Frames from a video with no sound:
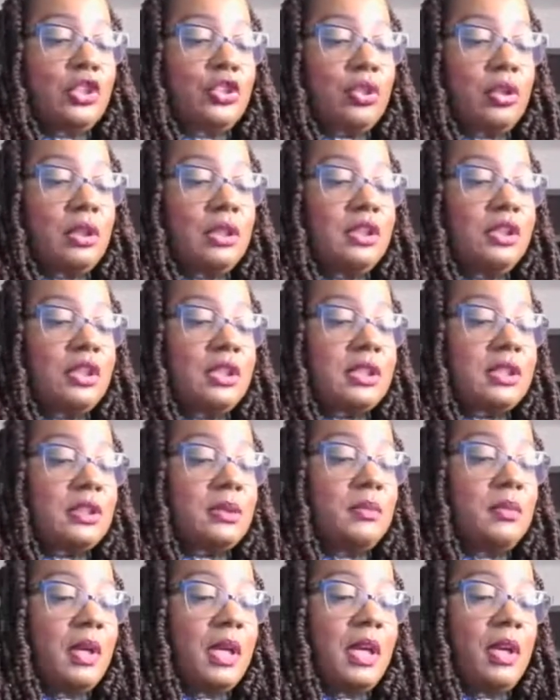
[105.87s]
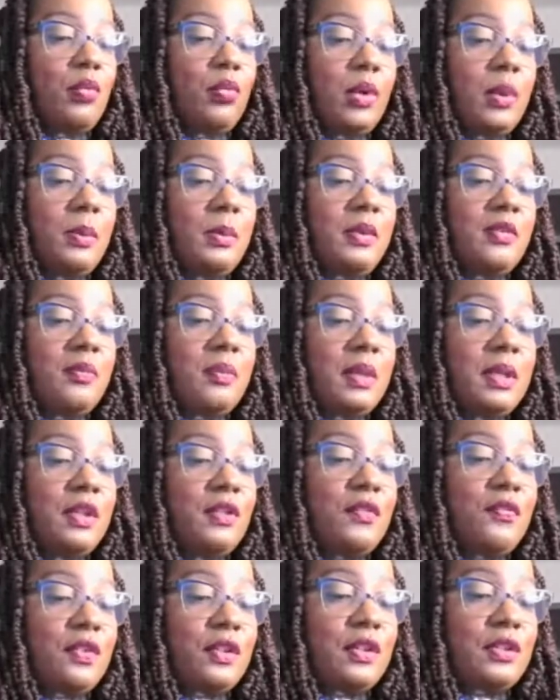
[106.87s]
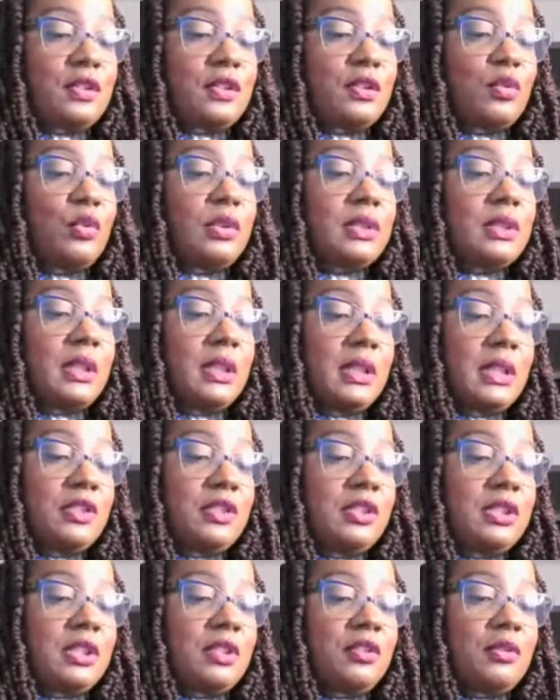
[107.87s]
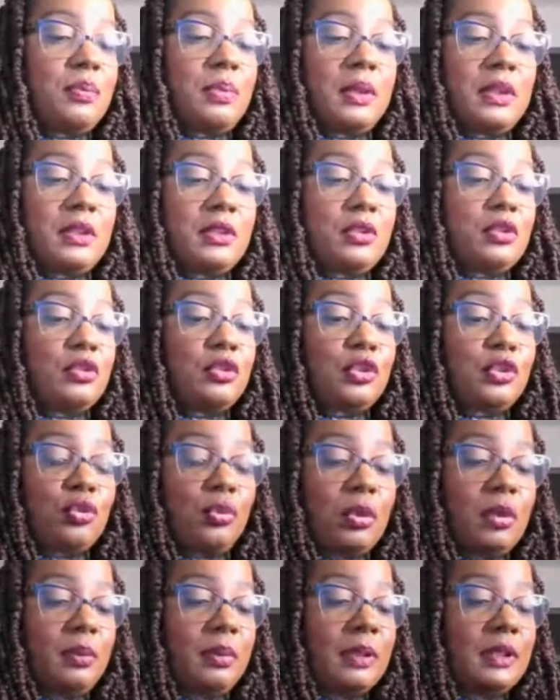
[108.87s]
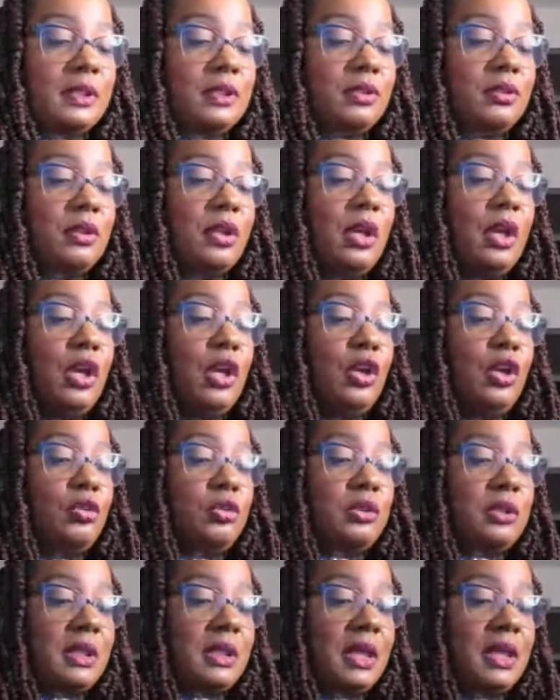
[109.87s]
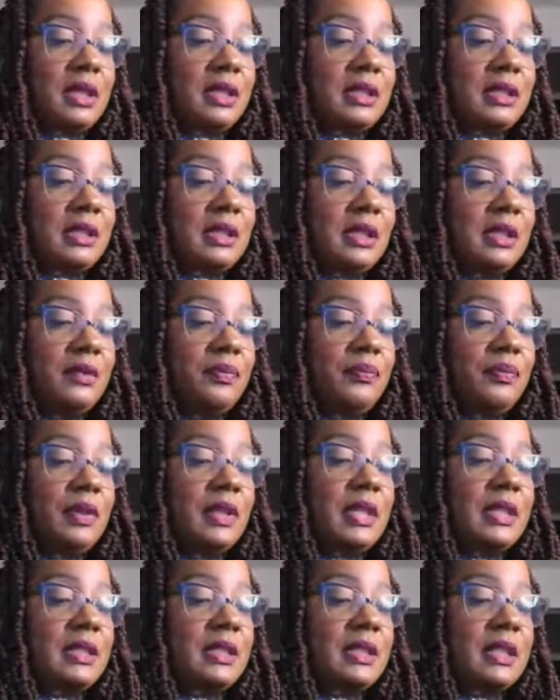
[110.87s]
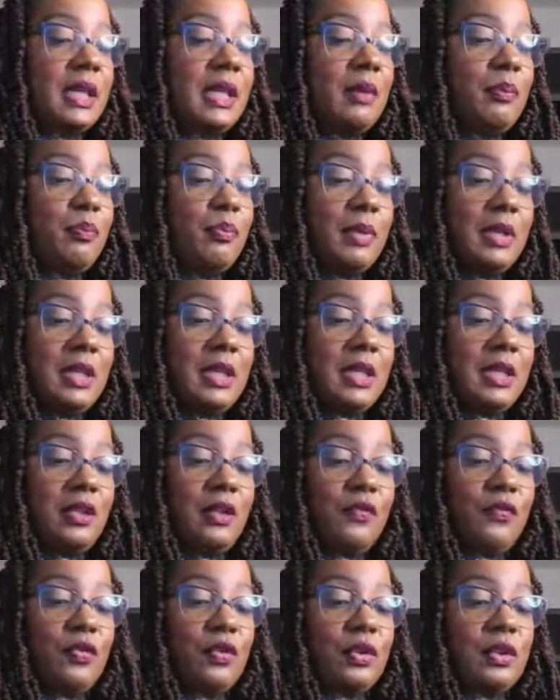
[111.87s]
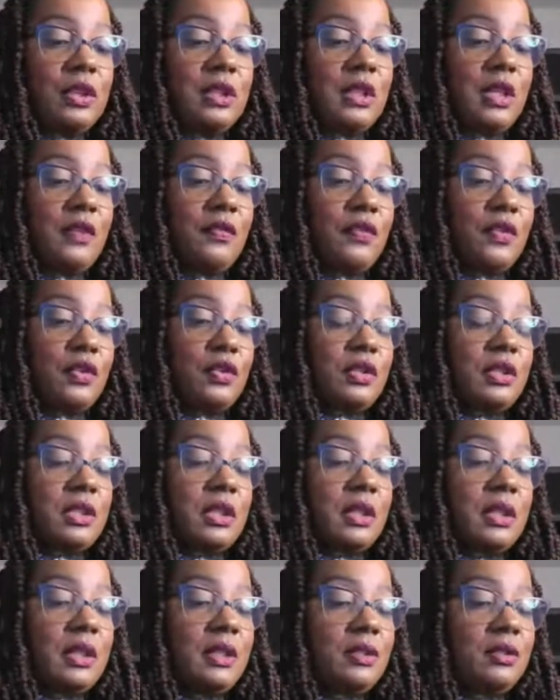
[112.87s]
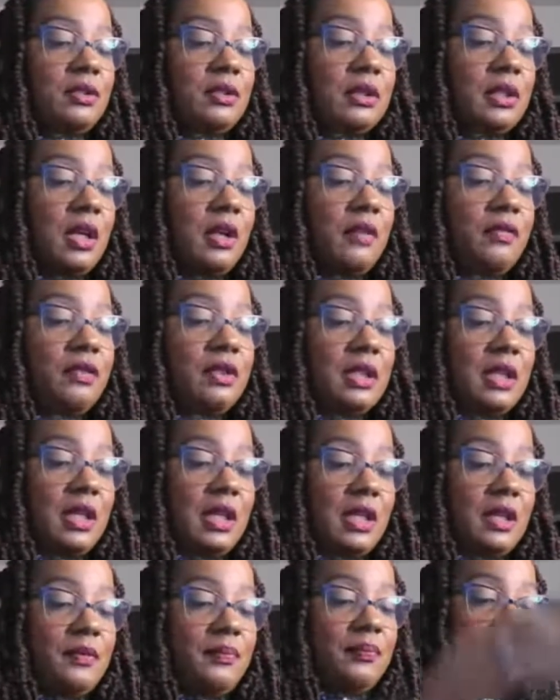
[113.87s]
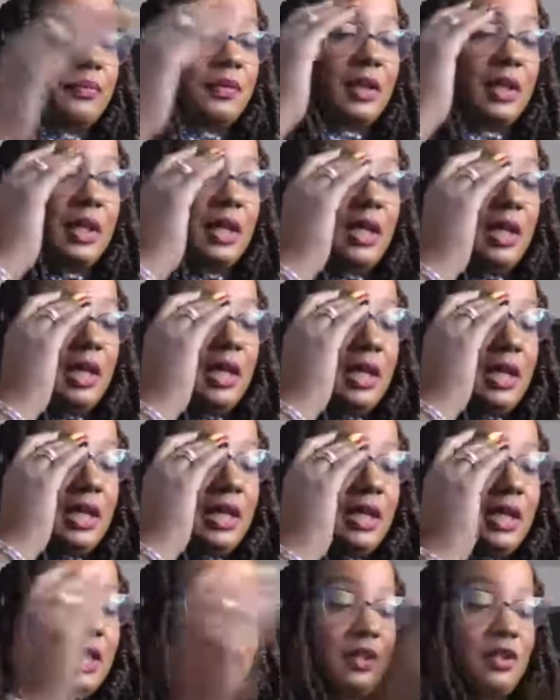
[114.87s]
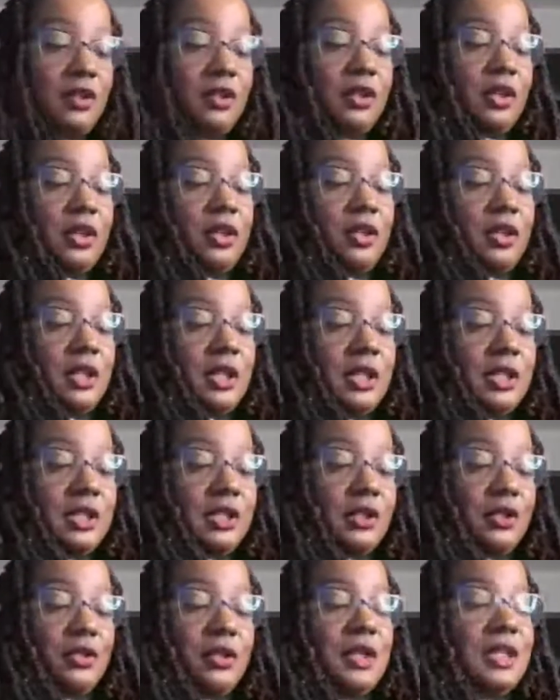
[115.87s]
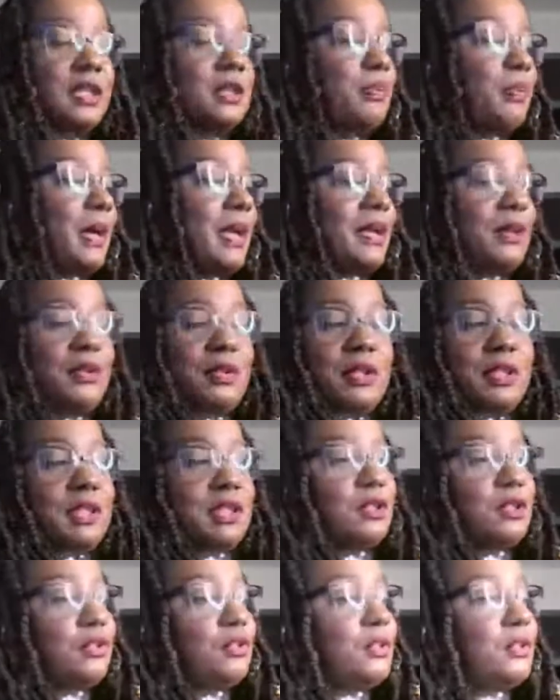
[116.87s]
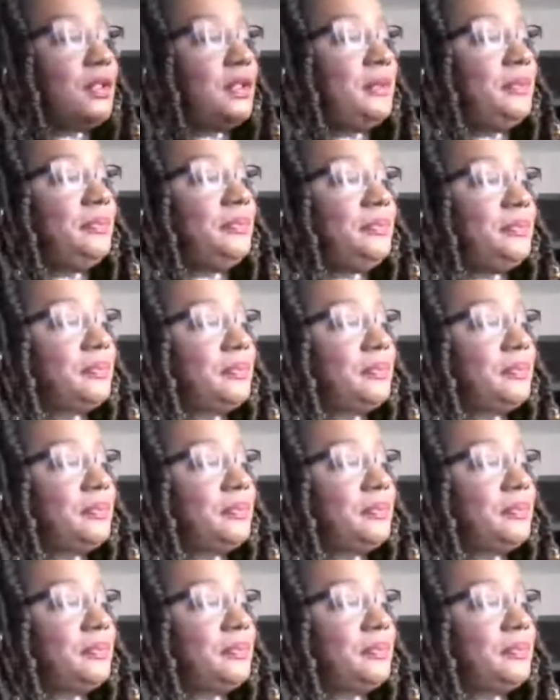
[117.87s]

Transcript: Shirley Chisholm, a woman of many firsts, was a legendary political trailblazer whose legacy is a beacon for the diverse leaders of today. Here is her inspiring story.